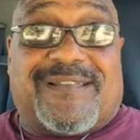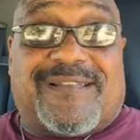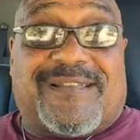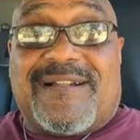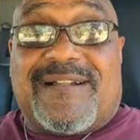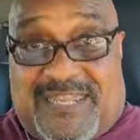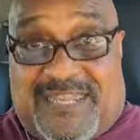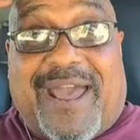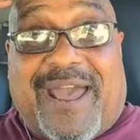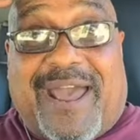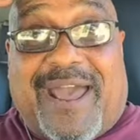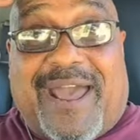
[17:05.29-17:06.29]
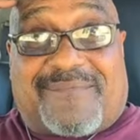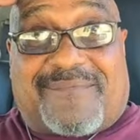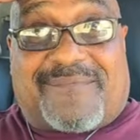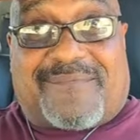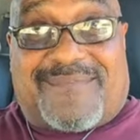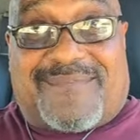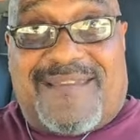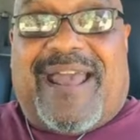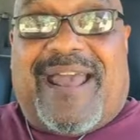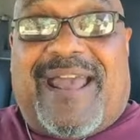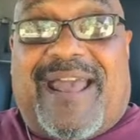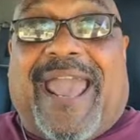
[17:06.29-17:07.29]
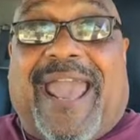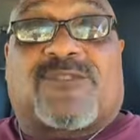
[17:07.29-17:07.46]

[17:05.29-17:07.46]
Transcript: in the mind. And that's